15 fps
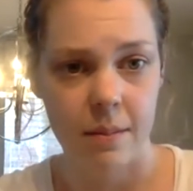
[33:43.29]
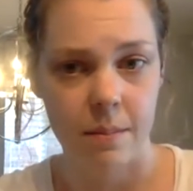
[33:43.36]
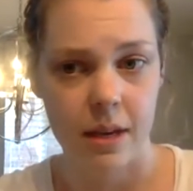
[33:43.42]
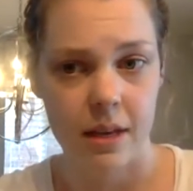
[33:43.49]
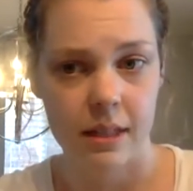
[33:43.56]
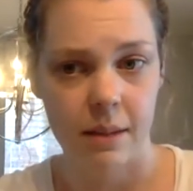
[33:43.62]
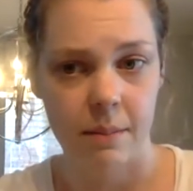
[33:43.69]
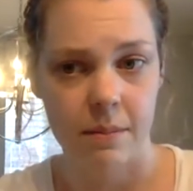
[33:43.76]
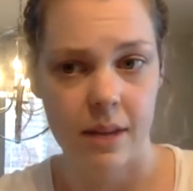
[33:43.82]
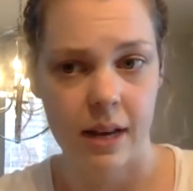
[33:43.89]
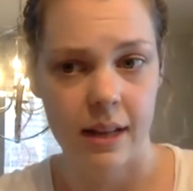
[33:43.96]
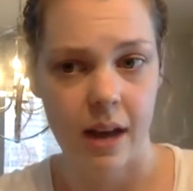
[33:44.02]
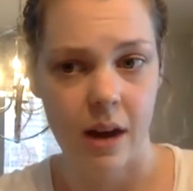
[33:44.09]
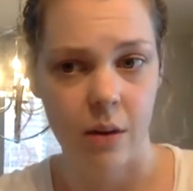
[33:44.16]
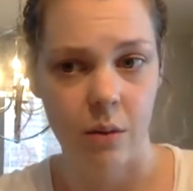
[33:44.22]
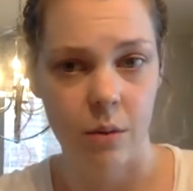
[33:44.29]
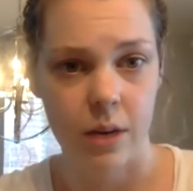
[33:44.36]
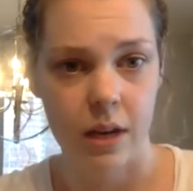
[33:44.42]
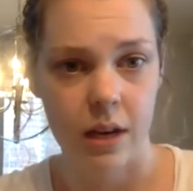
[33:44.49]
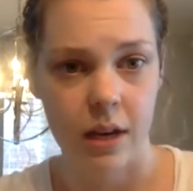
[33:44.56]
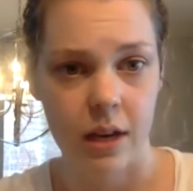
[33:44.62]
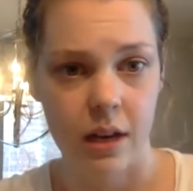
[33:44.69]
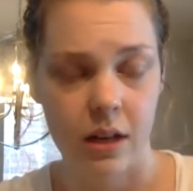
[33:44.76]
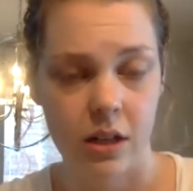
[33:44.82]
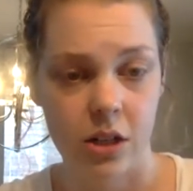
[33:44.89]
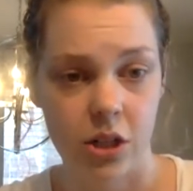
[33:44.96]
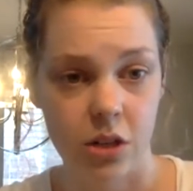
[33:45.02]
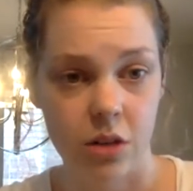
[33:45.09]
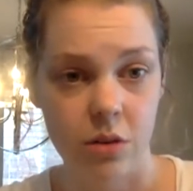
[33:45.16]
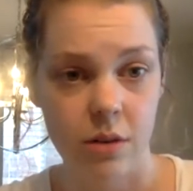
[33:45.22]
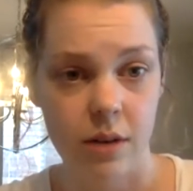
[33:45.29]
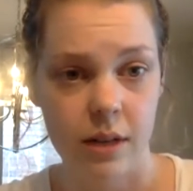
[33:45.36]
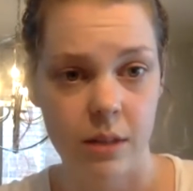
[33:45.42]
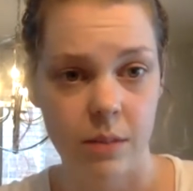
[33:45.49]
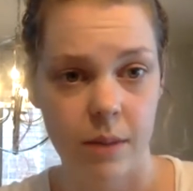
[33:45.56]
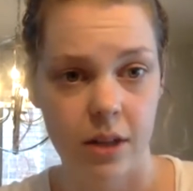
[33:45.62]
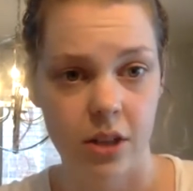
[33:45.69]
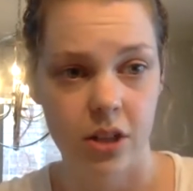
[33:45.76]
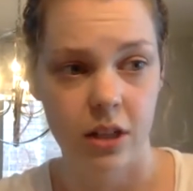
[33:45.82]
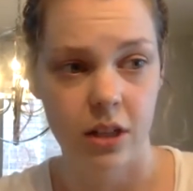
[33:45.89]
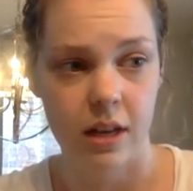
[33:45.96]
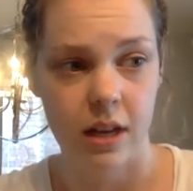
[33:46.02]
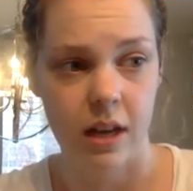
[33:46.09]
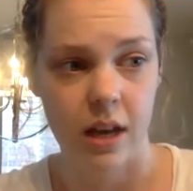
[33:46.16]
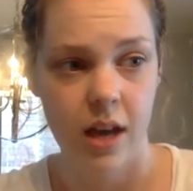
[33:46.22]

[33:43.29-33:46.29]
be something that we do, especially